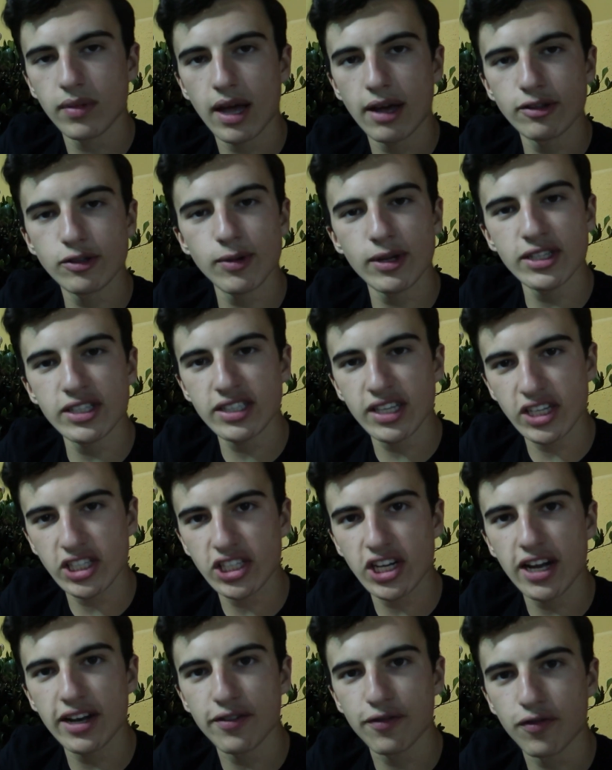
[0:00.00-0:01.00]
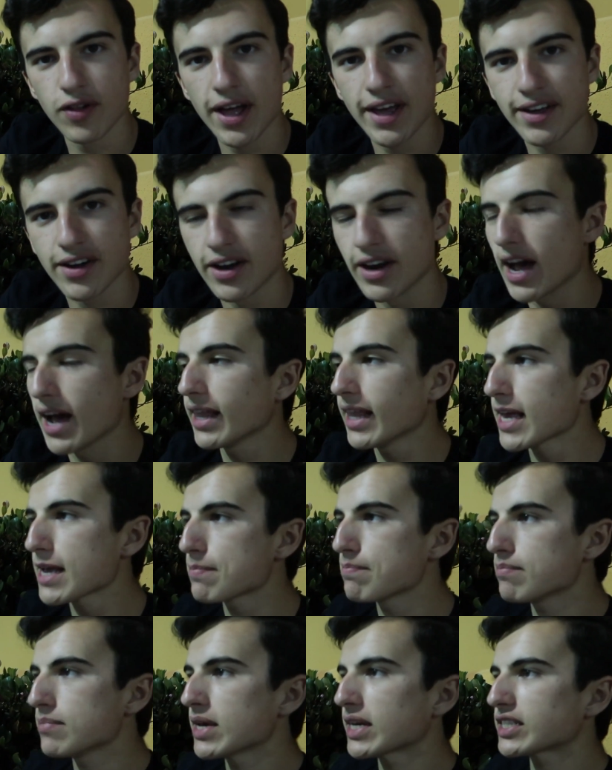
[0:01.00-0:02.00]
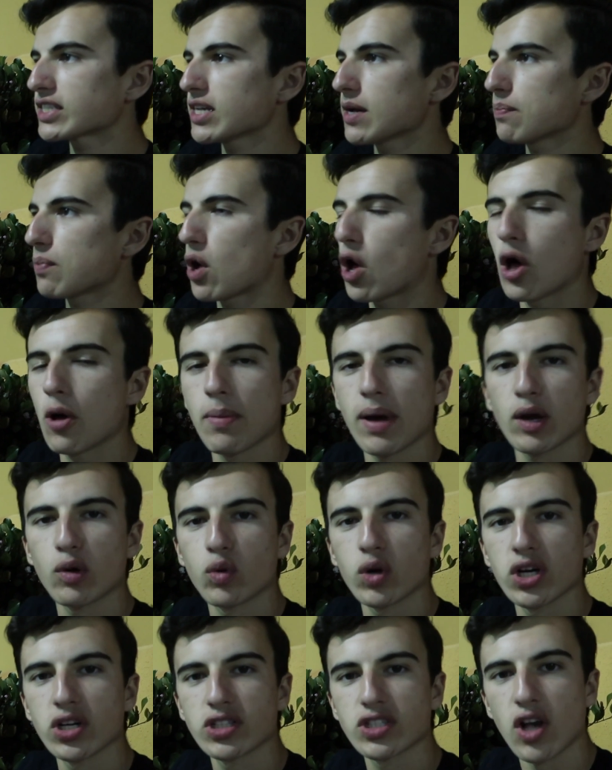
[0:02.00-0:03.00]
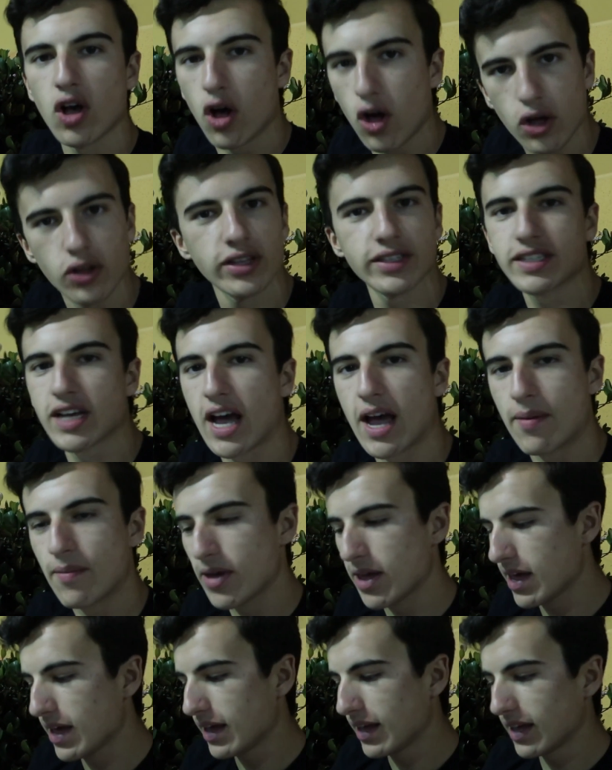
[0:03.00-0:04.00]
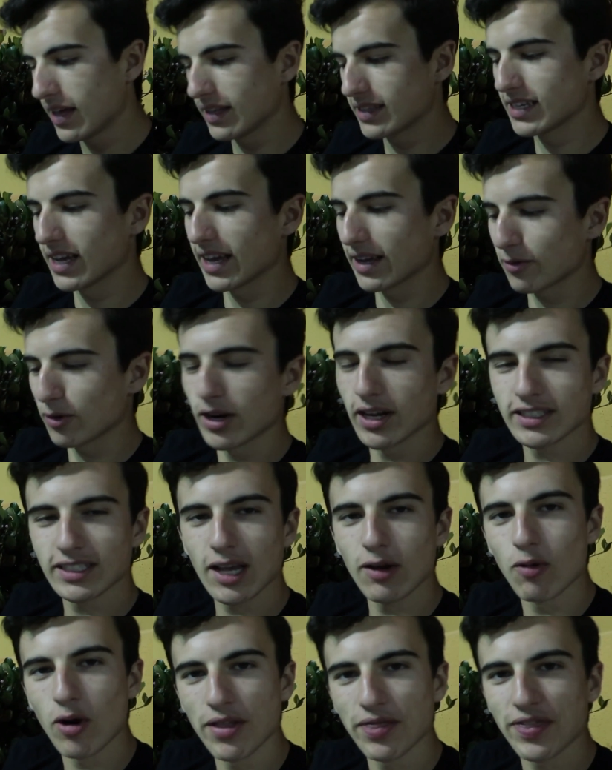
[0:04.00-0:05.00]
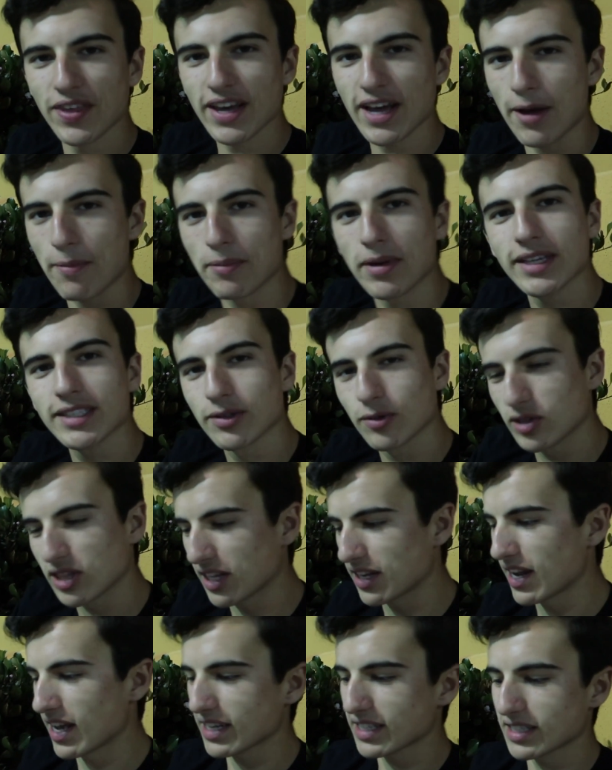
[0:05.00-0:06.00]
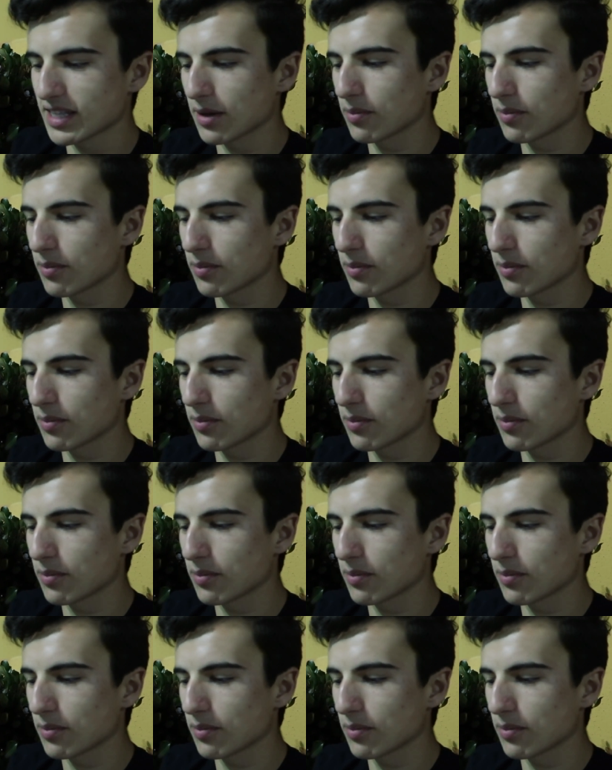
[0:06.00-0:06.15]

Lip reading: I was about to say shiny Flygon. I like mix up all my words all the time. It's like when I say one thing, I mix it with the next